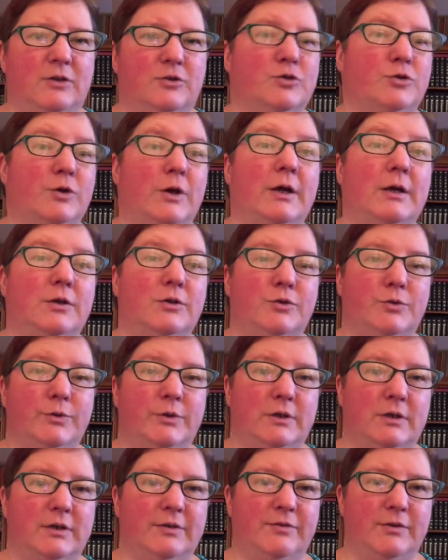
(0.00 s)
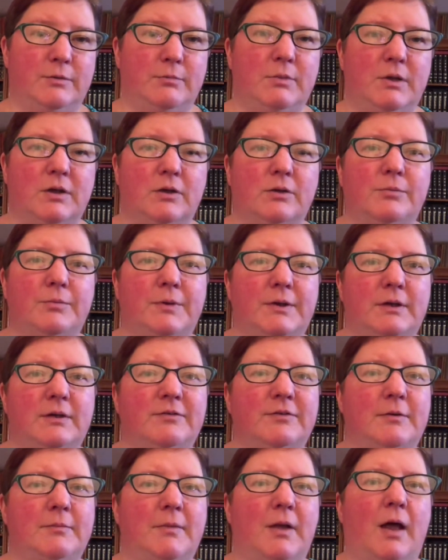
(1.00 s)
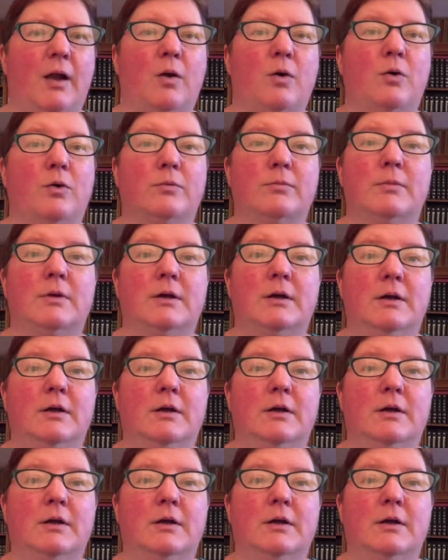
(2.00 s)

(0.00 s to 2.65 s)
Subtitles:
I try and do it at every meal, but if I'm not home,